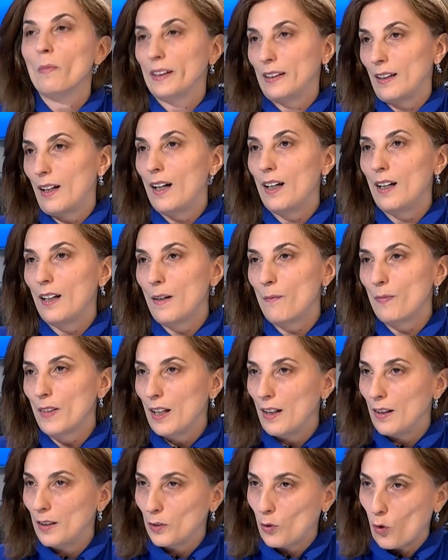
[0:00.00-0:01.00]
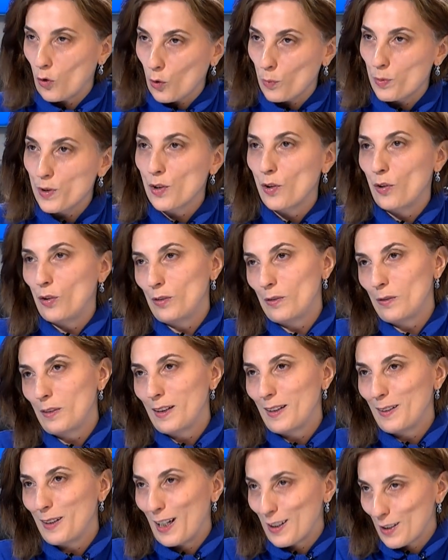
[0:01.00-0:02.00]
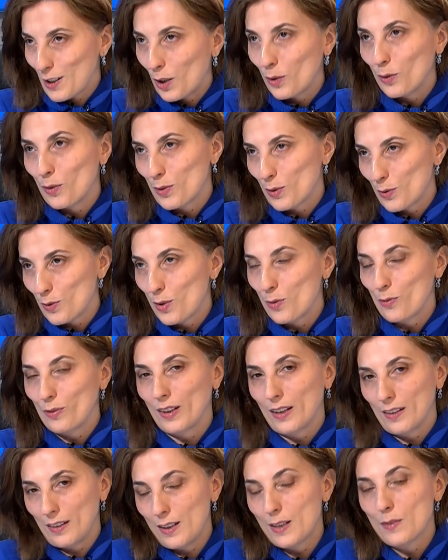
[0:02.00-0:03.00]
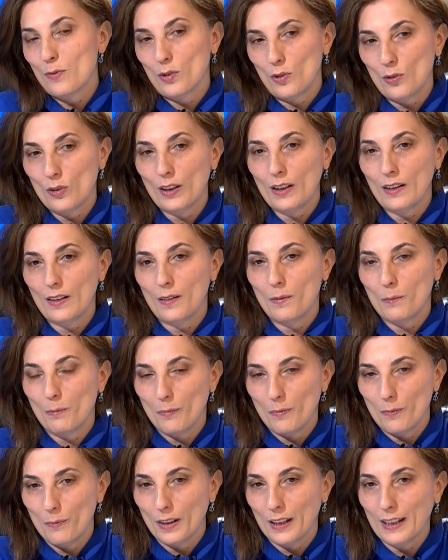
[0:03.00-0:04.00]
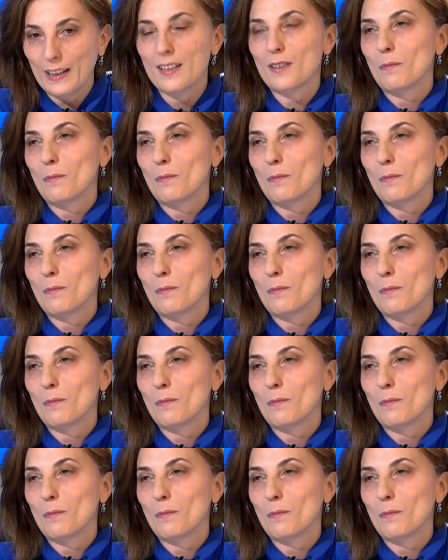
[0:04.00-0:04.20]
In fact, This will protect business from corruption crimes,